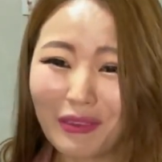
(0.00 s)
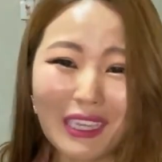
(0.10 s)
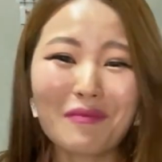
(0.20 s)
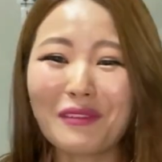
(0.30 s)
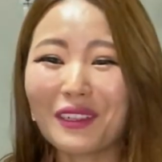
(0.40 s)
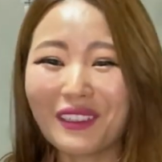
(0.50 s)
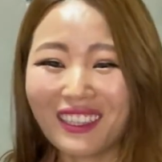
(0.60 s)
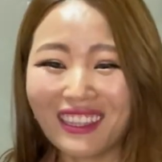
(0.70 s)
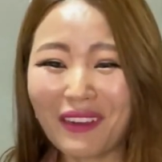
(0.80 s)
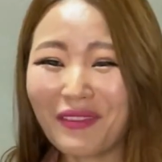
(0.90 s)
People
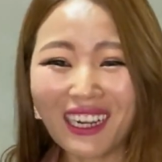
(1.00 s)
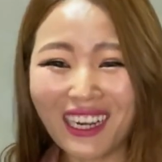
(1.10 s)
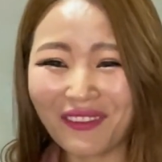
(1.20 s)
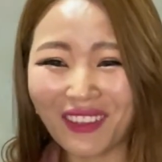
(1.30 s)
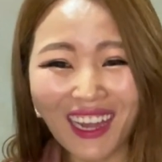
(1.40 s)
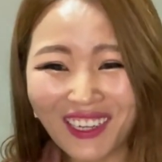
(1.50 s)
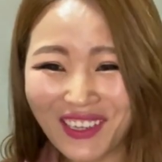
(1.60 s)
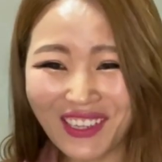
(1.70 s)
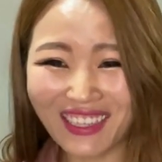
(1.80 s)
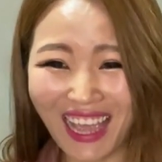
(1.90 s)
never gonna be
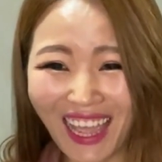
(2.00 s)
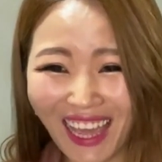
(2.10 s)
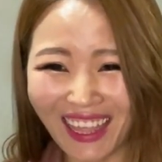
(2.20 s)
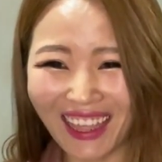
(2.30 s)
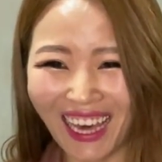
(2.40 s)
understand.